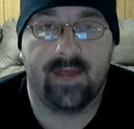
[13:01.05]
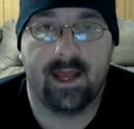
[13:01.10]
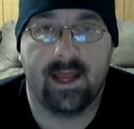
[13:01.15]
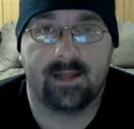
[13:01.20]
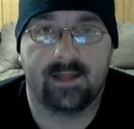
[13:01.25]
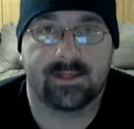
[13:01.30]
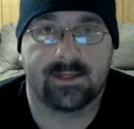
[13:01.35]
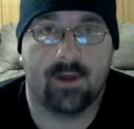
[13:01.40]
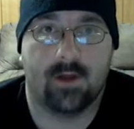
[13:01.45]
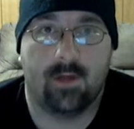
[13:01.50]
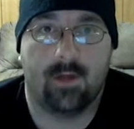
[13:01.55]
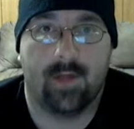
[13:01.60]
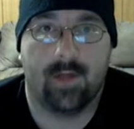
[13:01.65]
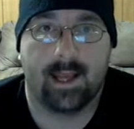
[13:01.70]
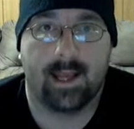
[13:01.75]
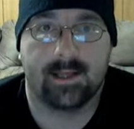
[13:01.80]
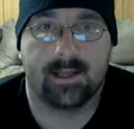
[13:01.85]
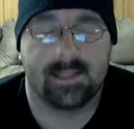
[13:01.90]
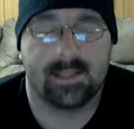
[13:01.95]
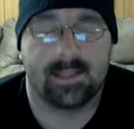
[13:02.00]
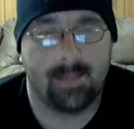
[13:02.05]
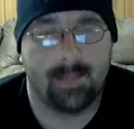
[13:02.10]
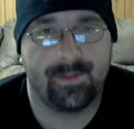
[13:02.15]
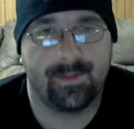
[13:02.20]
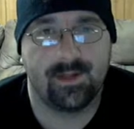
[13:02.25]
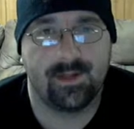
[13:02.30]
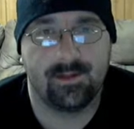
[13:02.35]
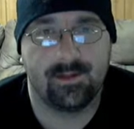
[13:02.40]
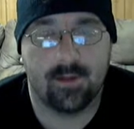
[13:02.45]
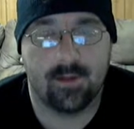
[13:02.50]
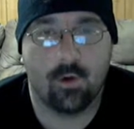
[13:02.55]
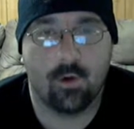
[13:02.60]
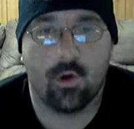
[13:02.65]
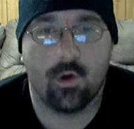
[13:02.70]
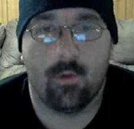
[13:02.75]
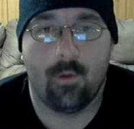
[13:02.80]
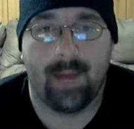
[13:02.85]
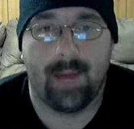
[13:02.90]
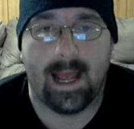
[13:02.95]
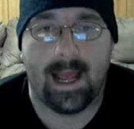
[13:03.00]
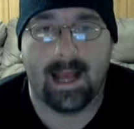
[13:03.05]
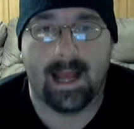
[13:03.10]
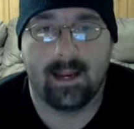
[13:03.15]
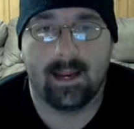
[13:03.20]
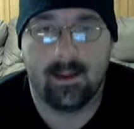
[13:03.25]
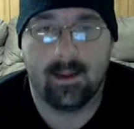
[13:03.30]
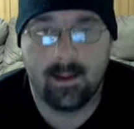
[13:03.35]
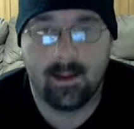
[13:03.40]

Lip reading: I installed like a Zeppelin logo pack.